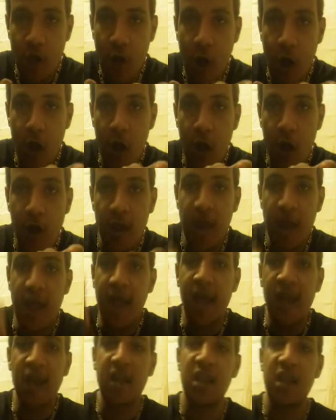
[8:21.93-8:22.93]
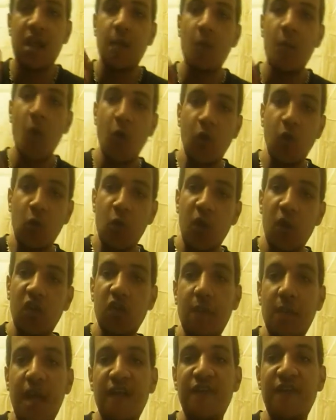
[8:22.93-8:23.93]
horror, and in the immortal
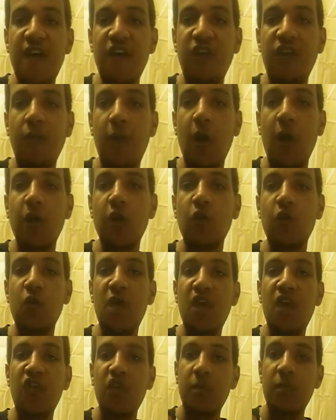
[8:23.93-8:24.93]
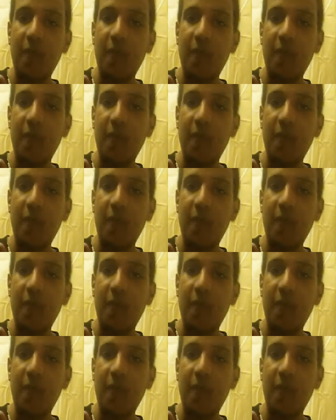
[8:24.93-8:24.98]
words of my faithful partner Chris,